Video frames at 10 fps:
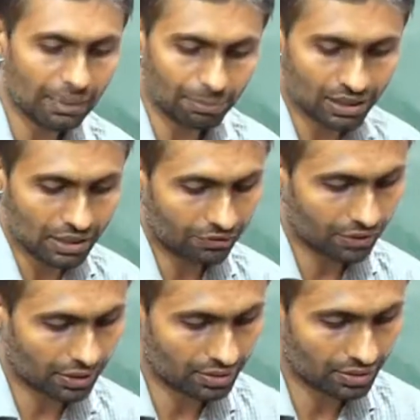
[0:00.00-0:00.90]
Let me
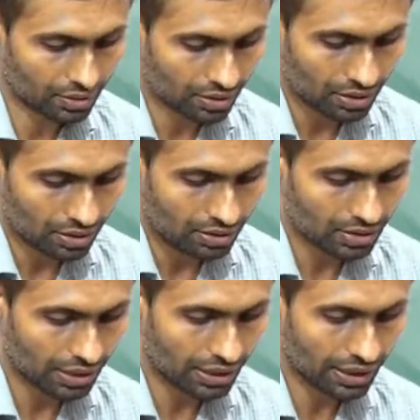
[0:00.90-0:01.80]
see, friends.
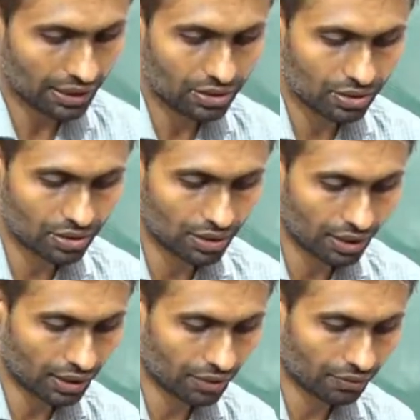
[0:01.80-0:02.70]
Select
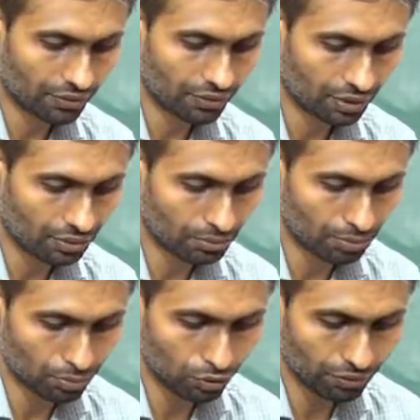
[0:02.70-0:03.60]
star
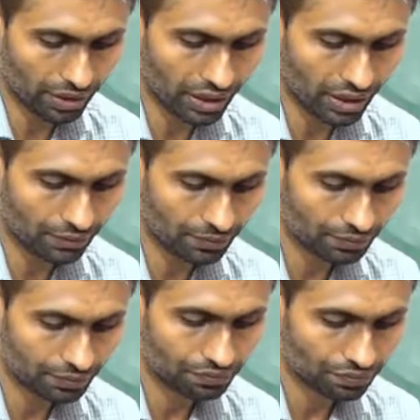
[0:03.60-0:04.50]
from movie.